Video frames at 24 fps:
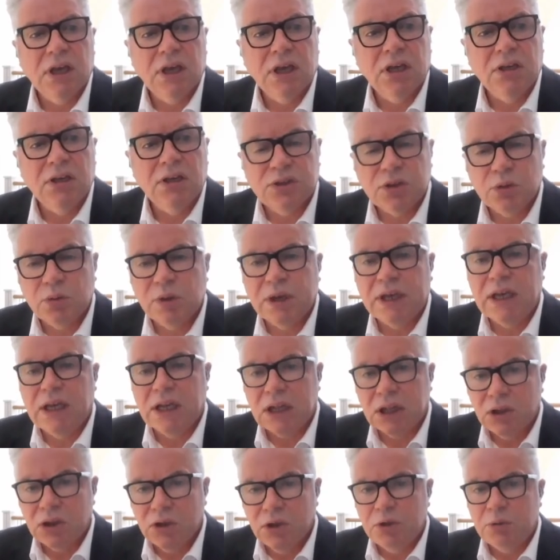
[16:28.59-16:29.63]
to
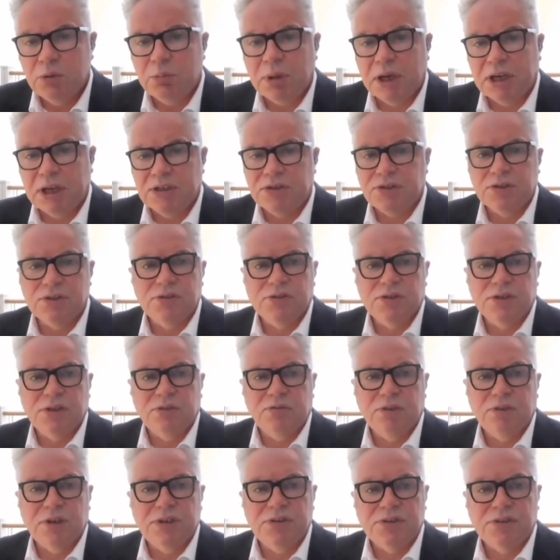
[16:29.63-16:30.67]
include patients in
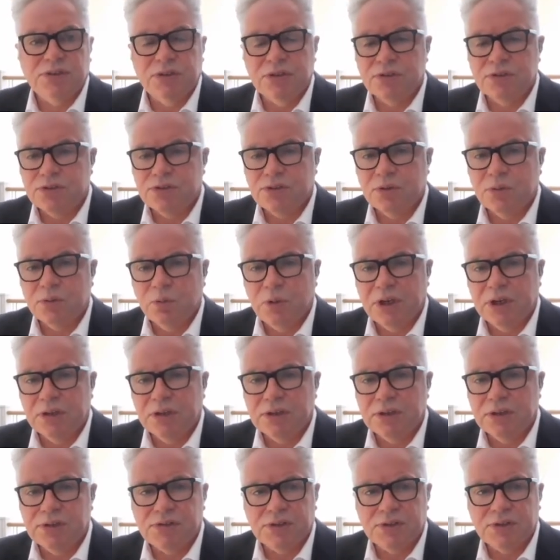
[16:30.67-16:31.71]
research that we
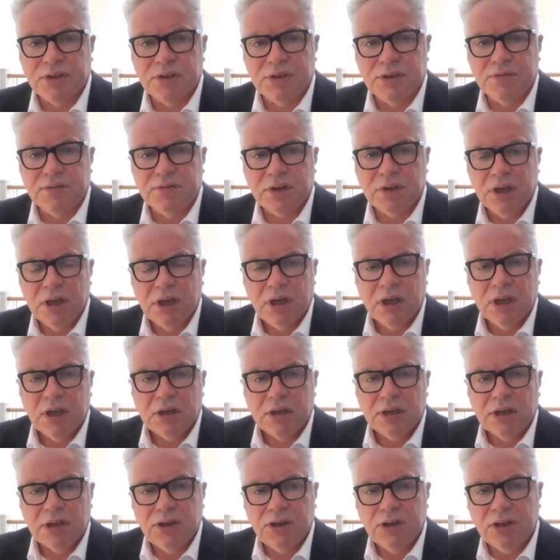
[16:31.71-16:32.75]
underserved.
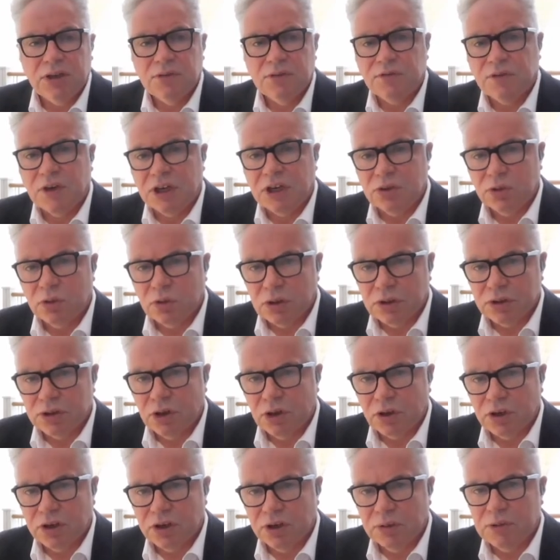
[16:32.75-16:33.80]
Now, you can find all the
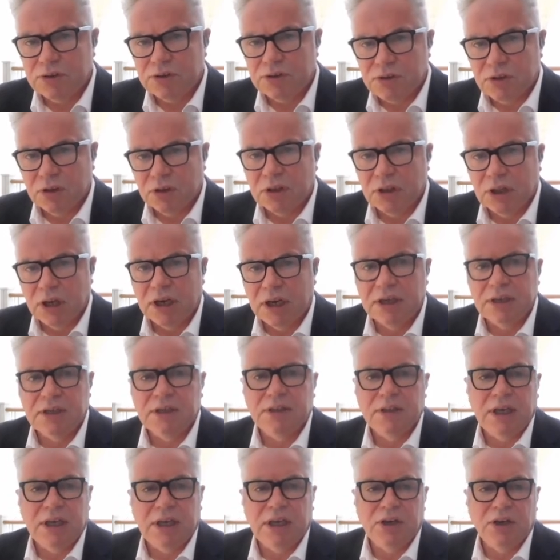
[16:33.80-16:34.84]
documents online at
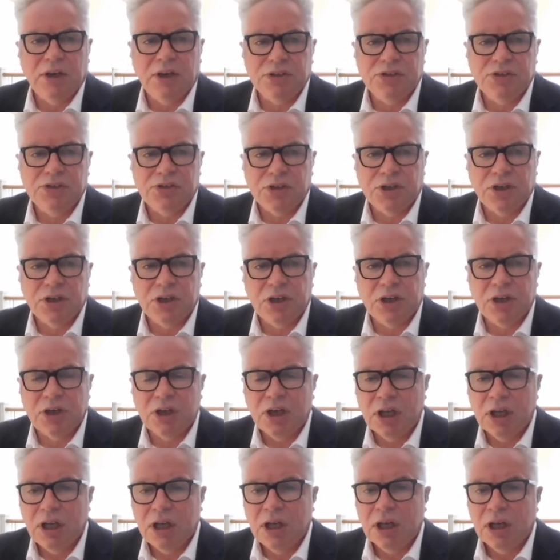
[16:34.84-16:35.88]
the NIHR,
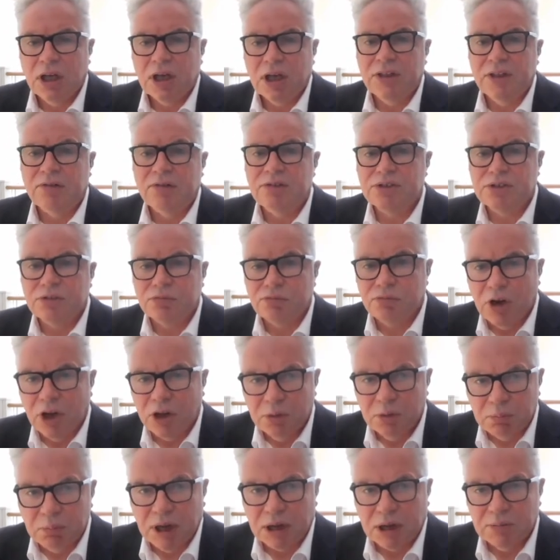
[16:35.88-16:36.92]
and there is a
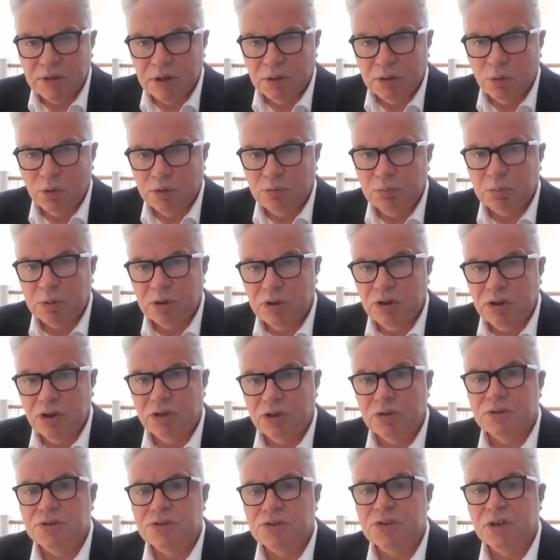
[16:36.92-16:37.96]
roadmap that we've
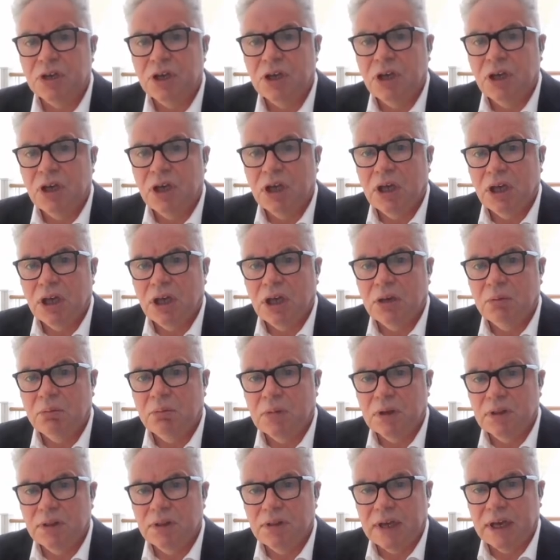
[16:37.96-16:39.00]
produced
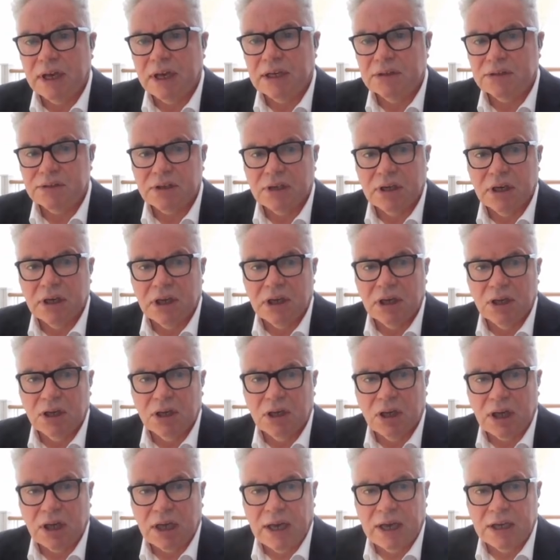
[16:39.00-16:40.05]
that
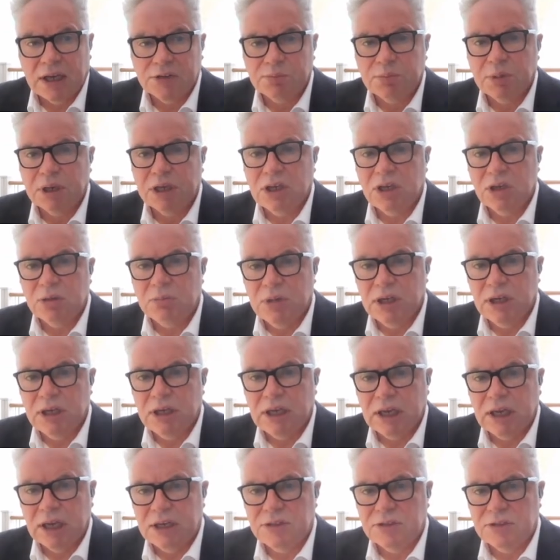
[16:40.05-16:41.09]
has been
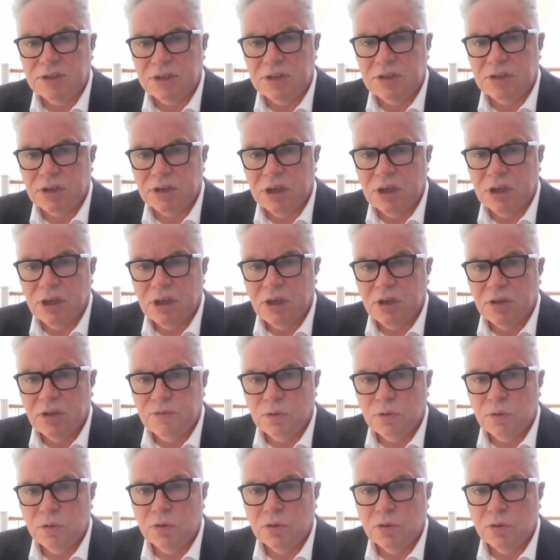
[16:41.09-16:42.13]
communicated
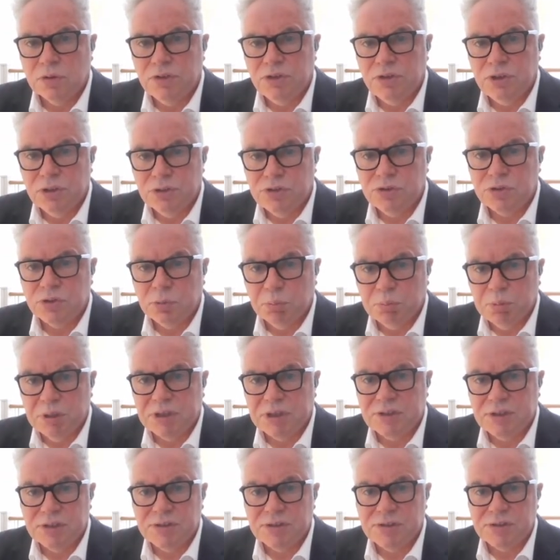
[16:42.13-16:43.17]
for usual
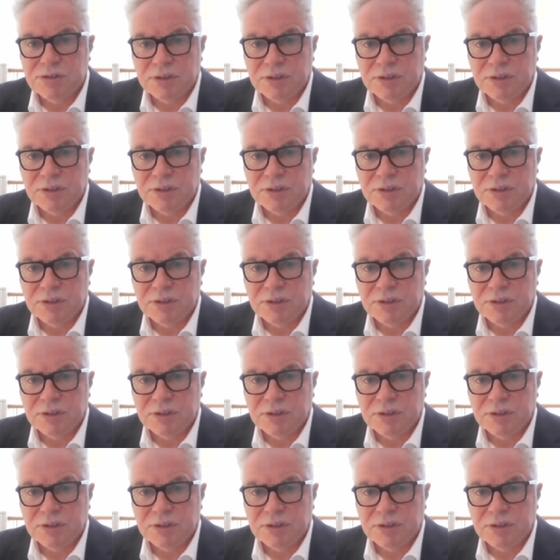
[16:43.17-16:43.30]
business,